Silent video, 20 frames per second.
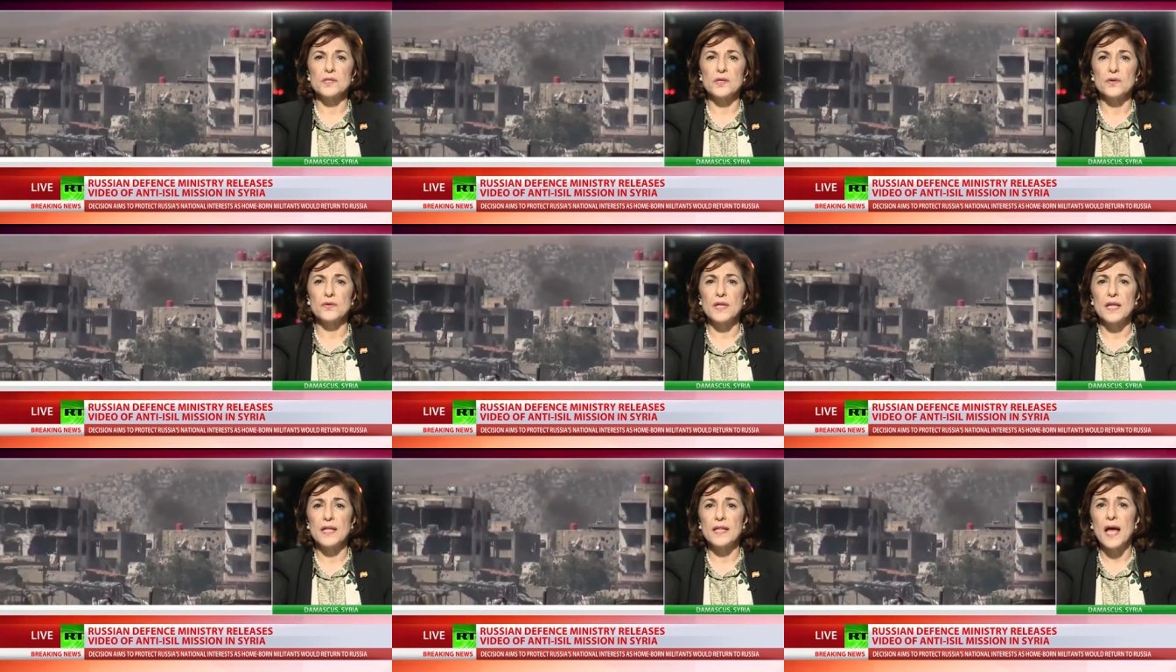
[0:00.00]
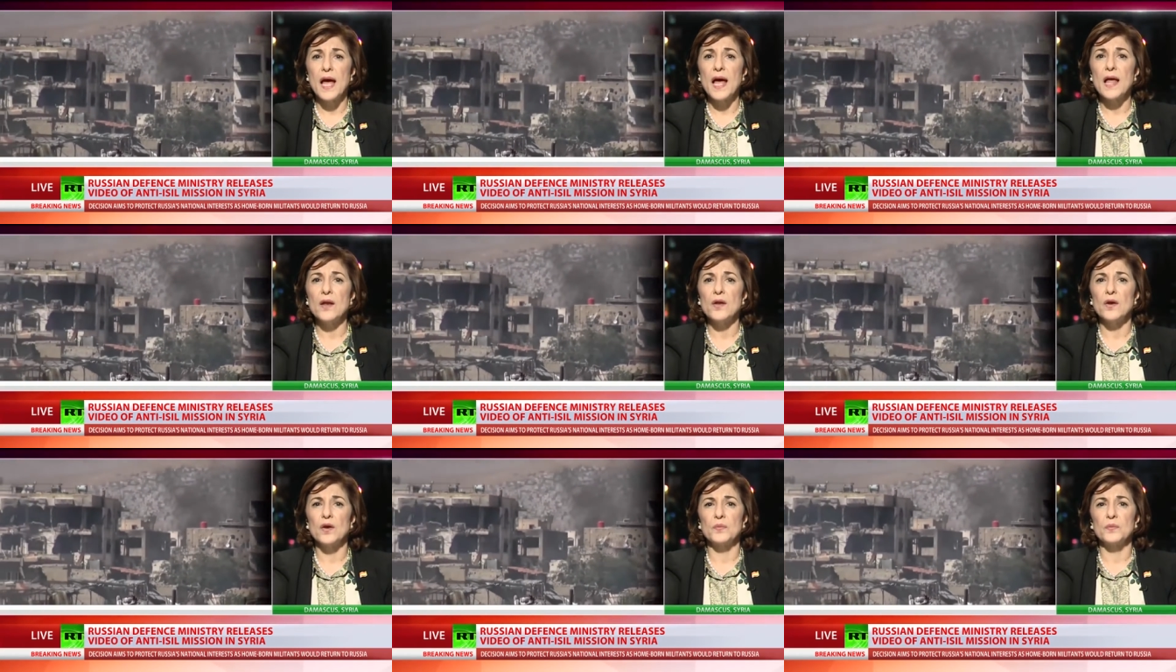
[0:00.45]
So the
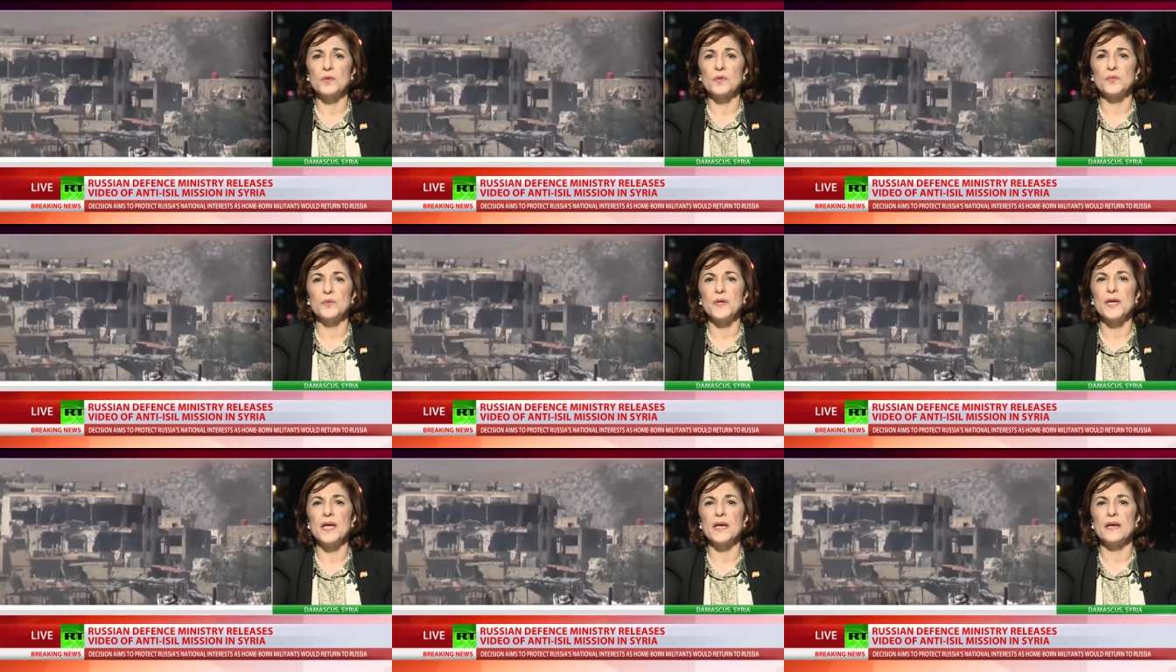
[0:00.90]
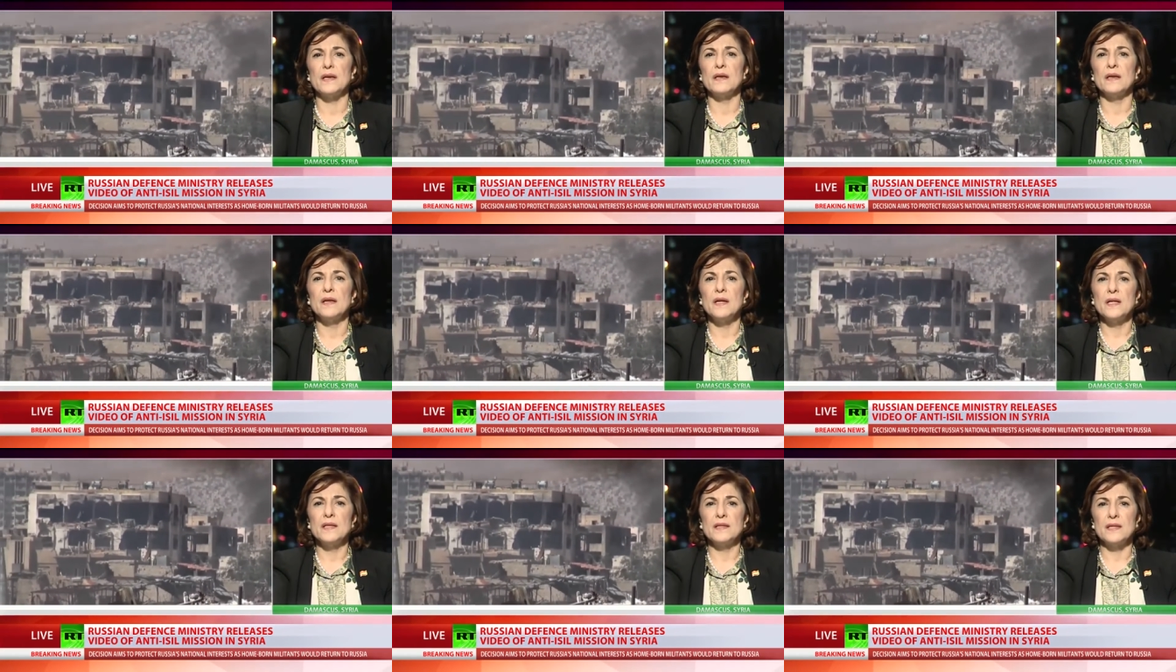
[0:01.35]
dialogue between
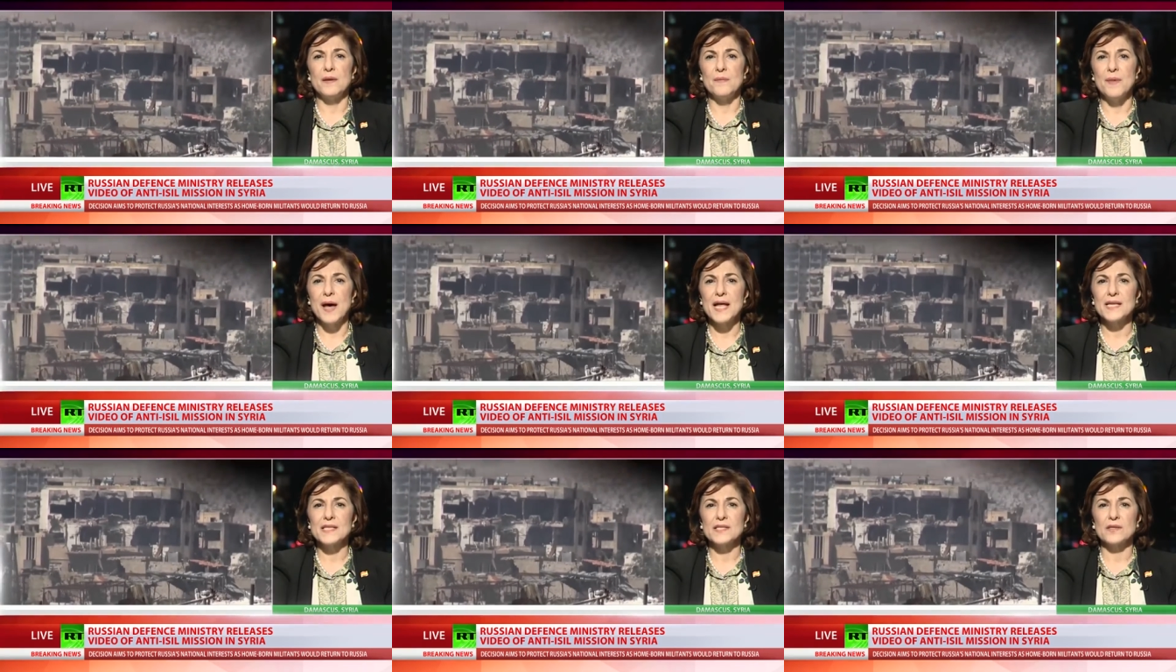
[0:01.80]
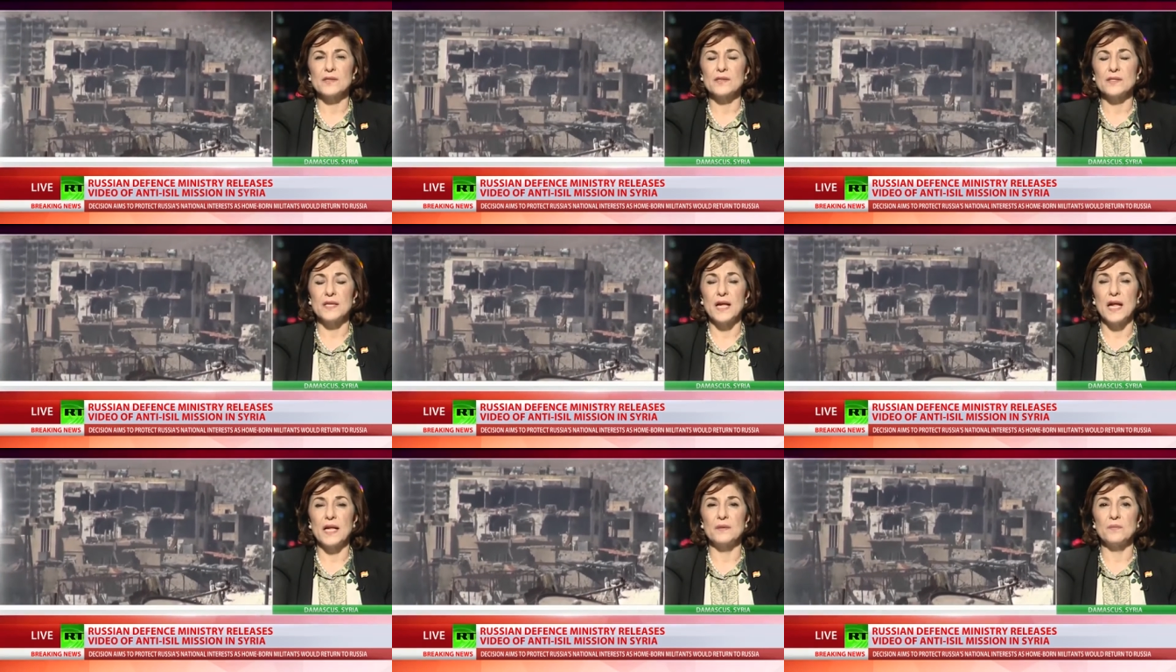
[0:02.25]
Damascus
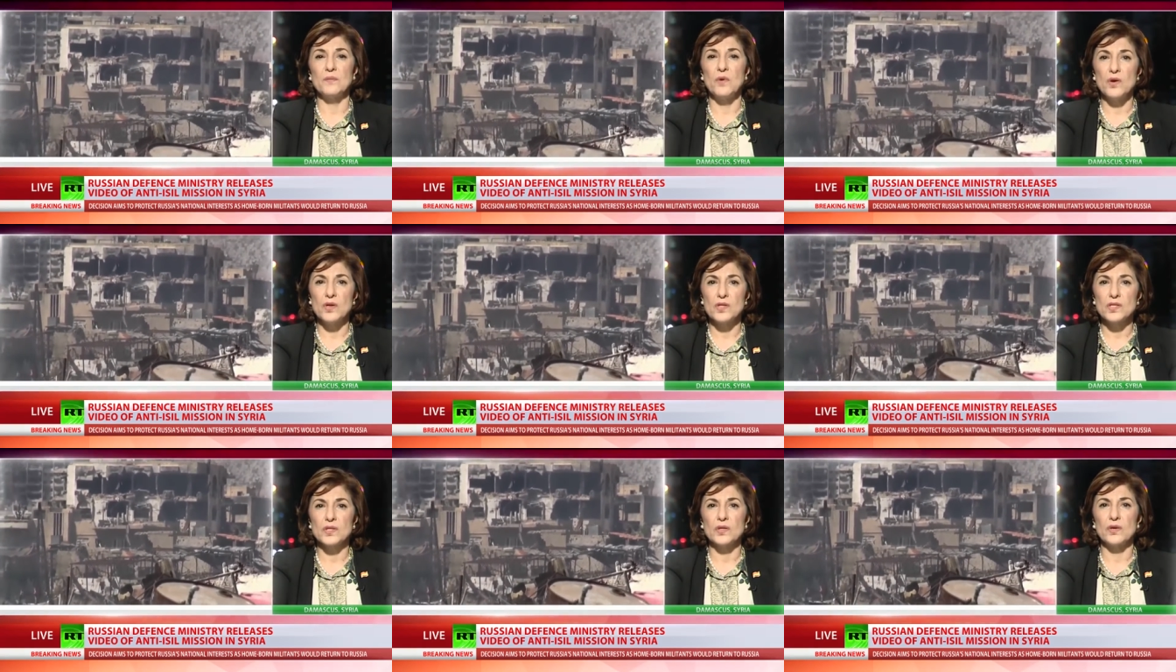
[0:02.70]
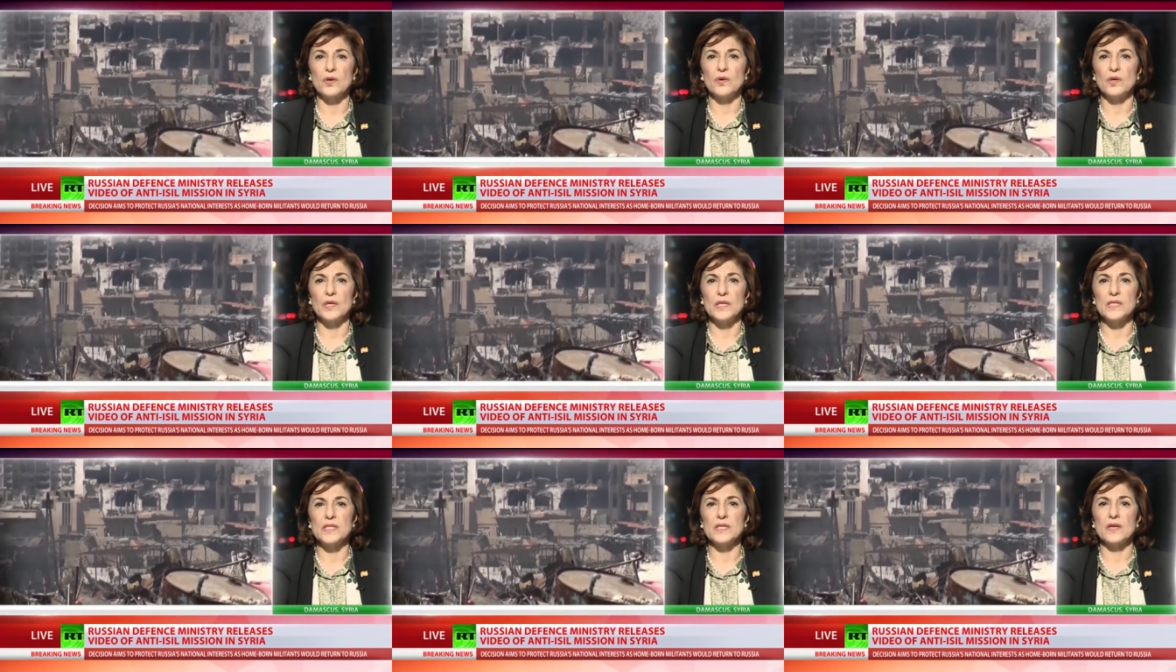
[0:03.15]
and Moscow
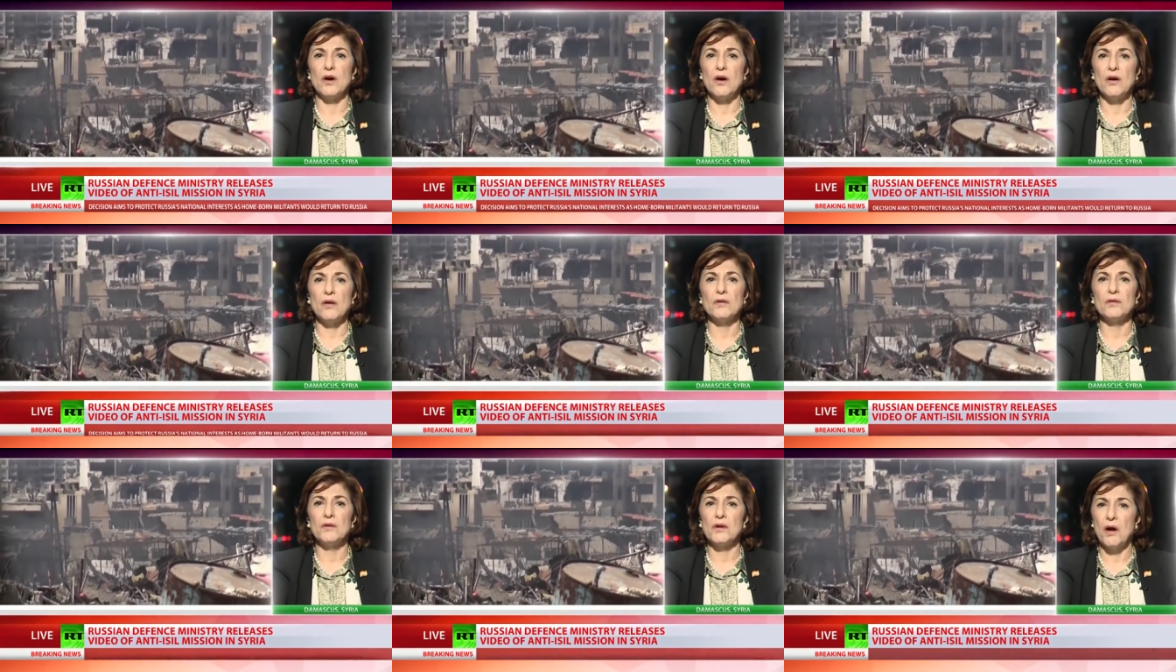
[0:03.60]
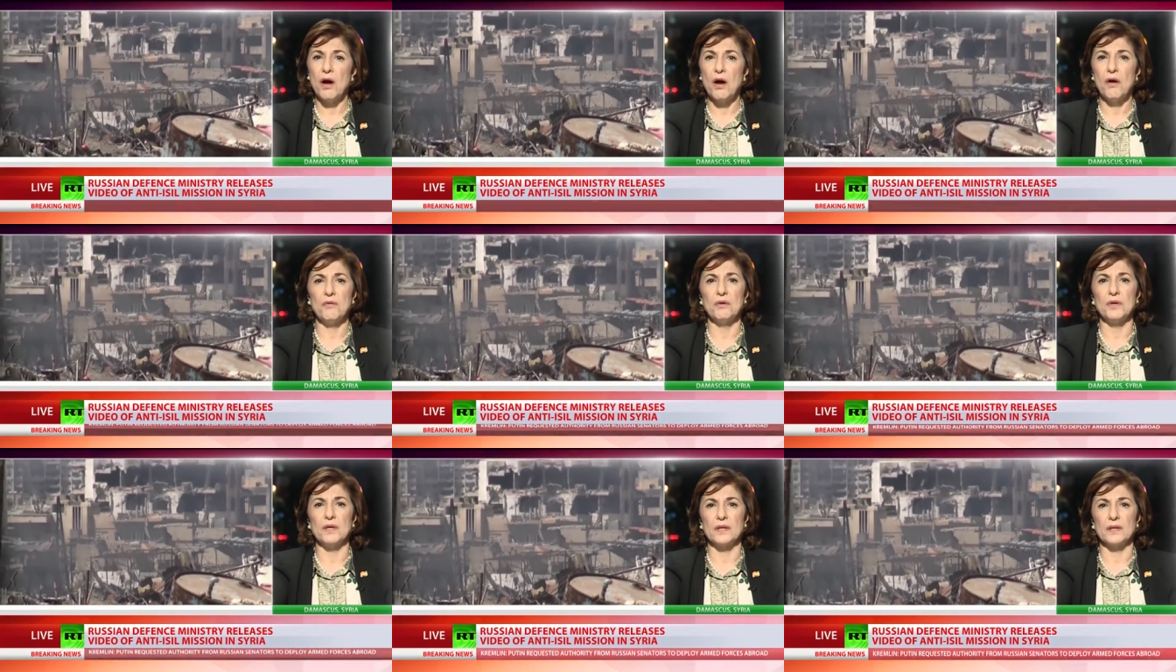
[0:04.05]
is
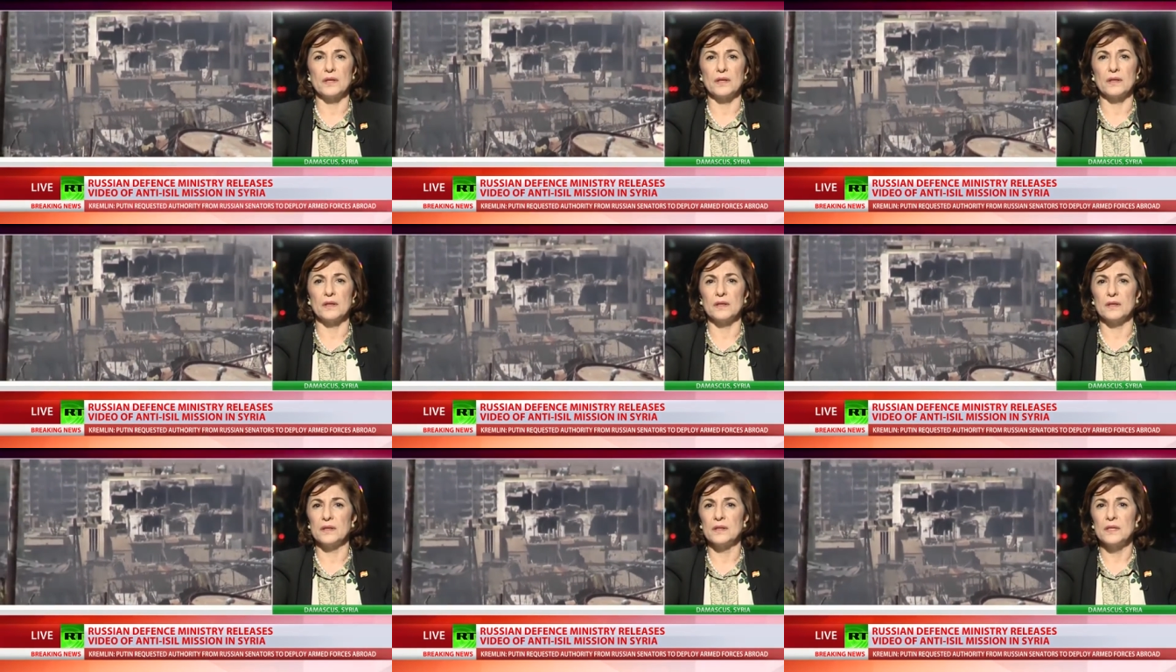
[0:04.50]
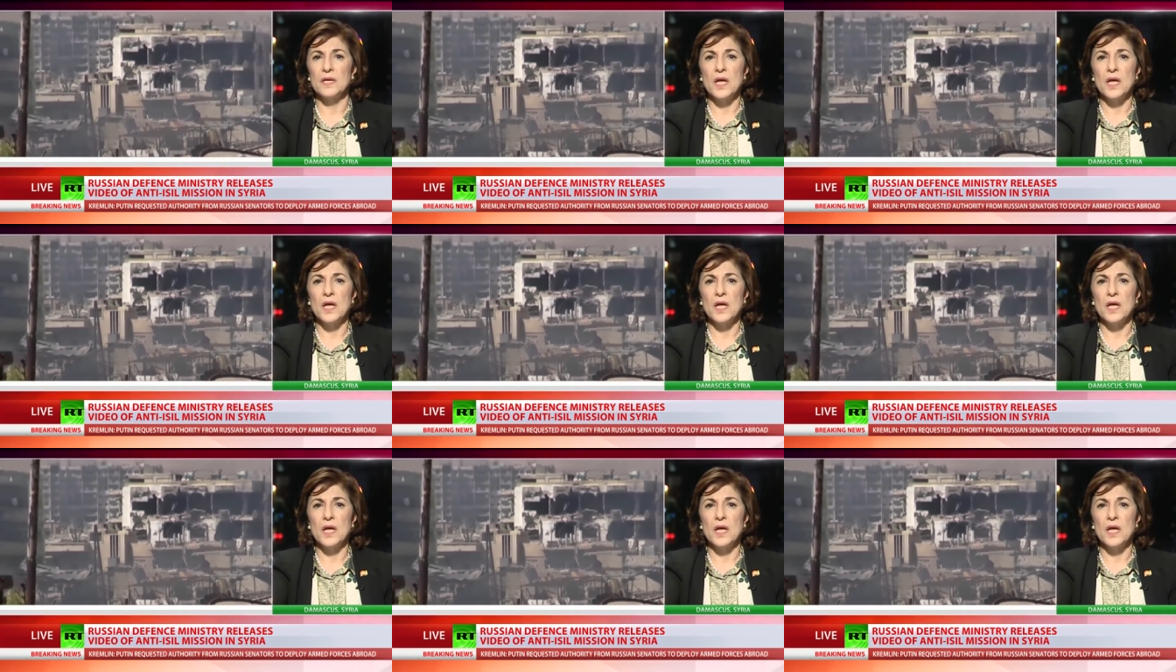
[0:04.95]
ongoing. Uh,